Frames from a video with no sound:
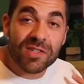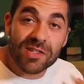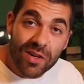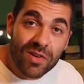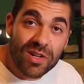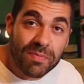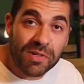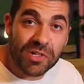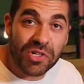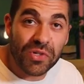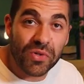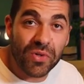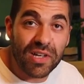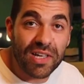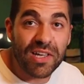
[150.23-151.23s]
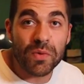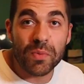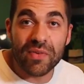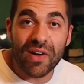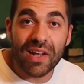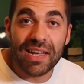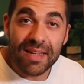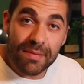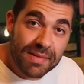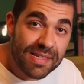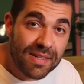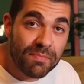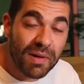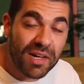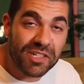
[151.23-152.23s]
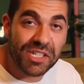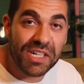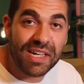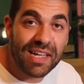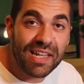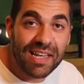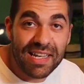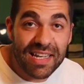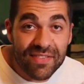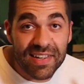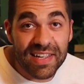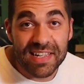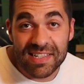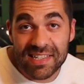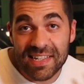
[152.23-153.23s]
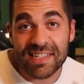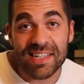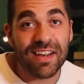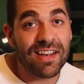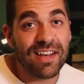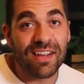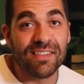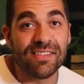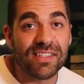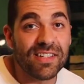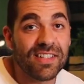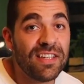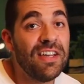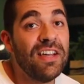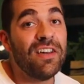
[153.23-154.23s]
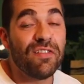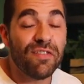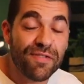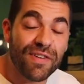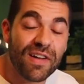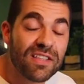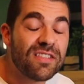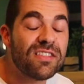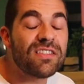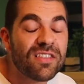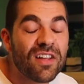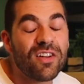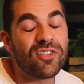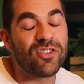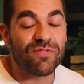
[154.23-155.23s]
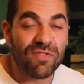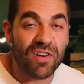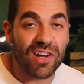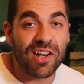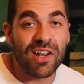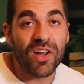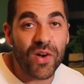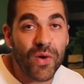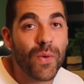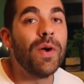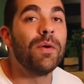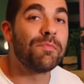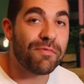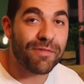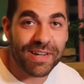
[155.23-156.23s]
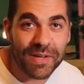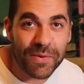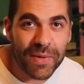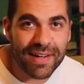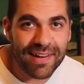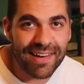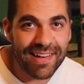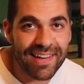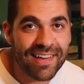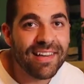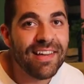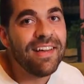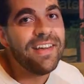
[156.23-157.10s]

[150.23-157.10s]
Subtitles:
slowly but surely, with our limited budget, living in a city like London, funds start to run low pretty quickly.